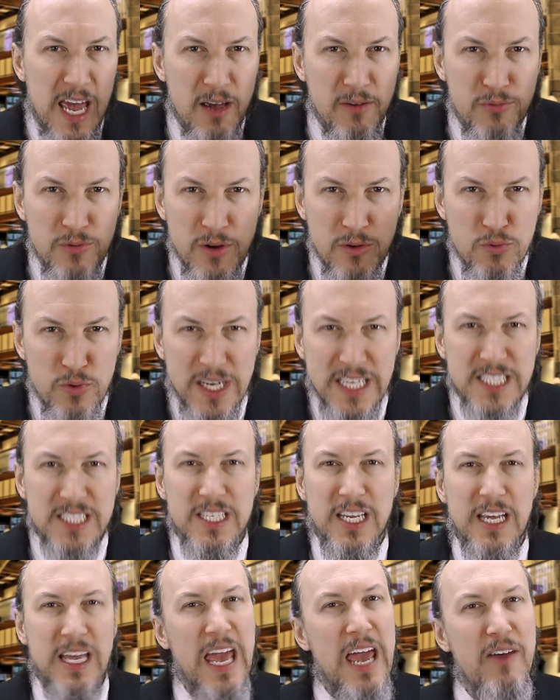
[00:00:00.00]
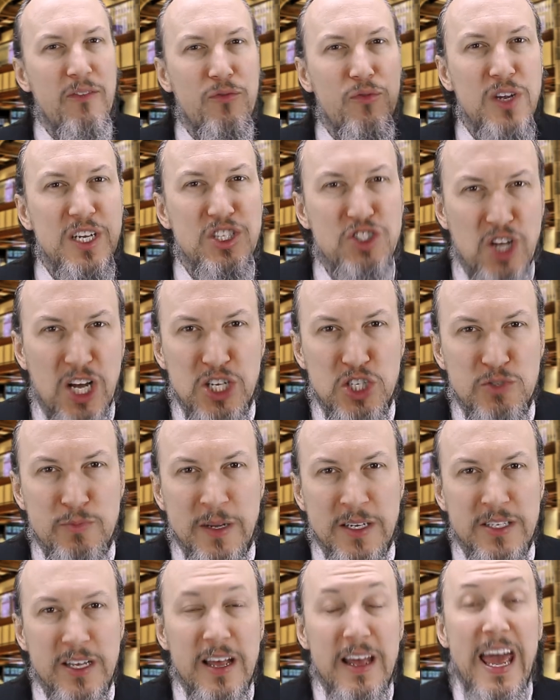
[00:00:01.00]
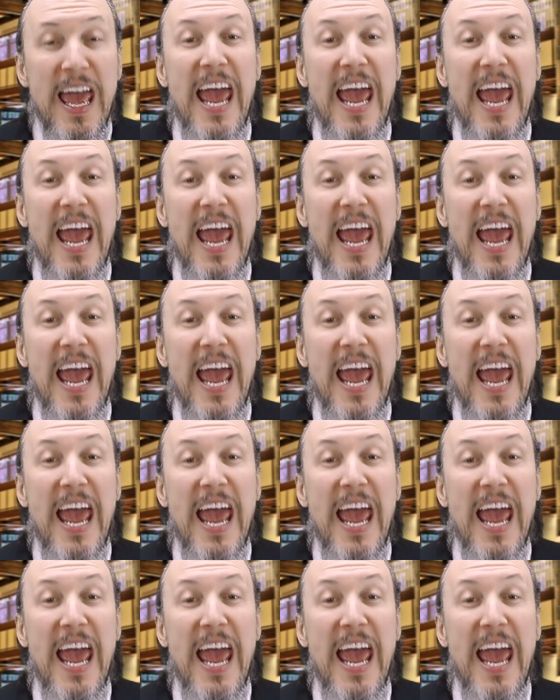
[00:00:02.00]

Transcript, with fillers: every reasoning, every judgment,